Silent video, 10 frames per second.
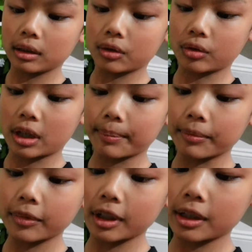grab
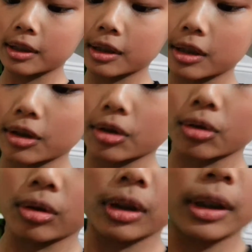these two
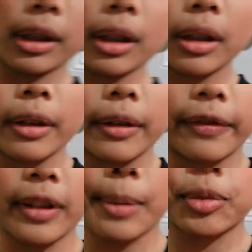
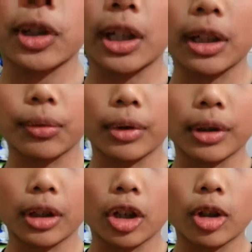flaps and
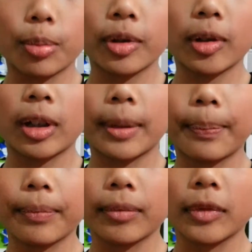open it up
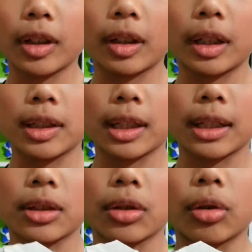as it
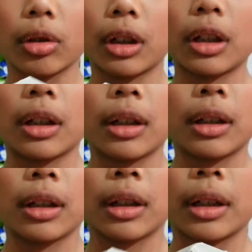gets taller.
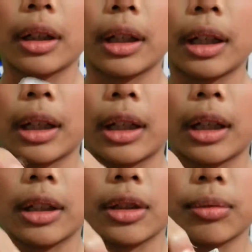
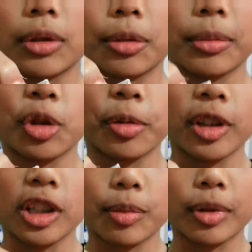And we'll open
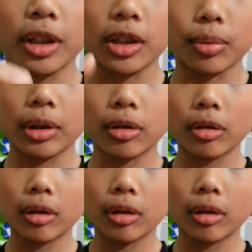this bit as well.